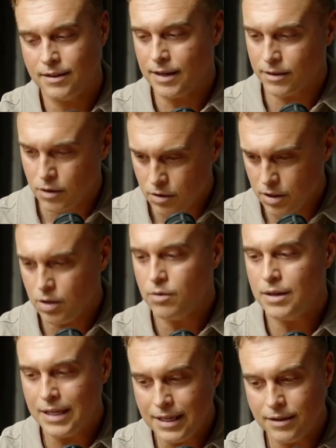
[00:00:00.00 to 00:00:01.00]
Like you
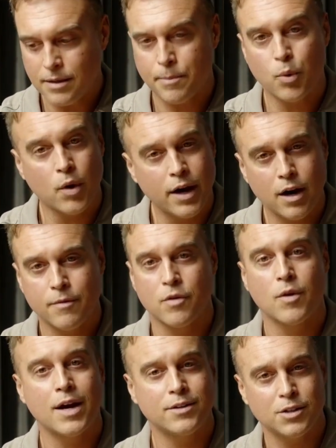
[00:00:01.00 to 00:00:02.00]
need the prayer of a
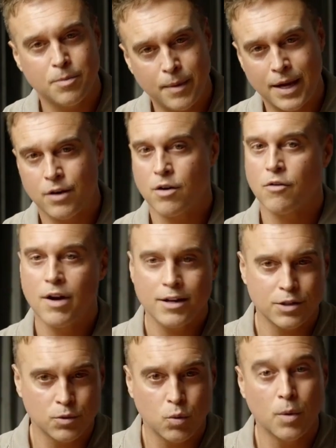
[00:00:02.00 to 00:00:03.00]
righteous man or a
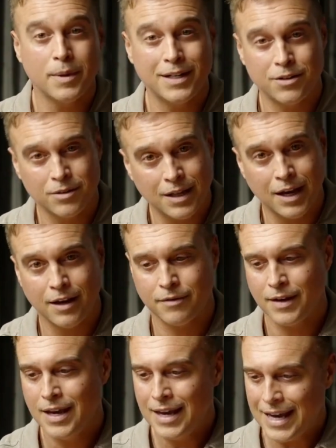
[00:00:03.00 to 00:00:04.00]
righteous woman in your life,
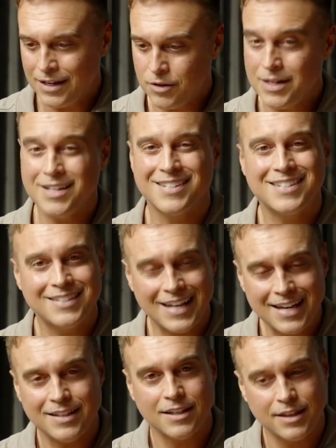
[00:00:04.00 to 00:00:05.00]
and you need to say
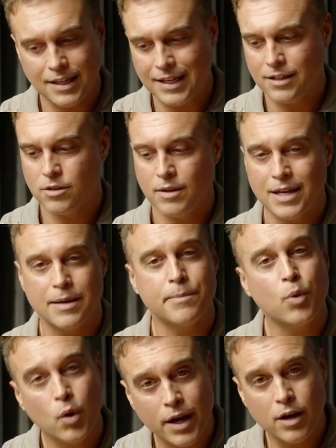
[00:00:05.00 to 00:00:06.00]
the thing so they can
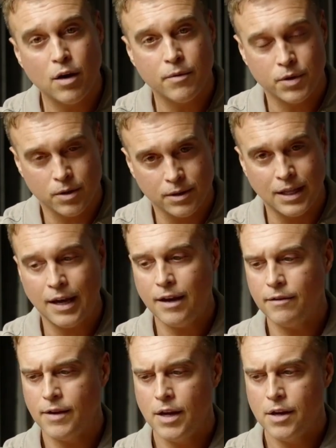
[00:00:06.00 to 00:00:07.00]
pray over your life,
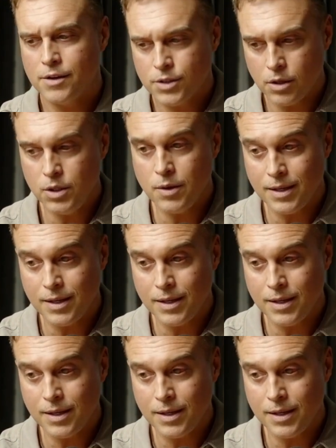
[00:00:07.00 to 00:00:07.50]
so you can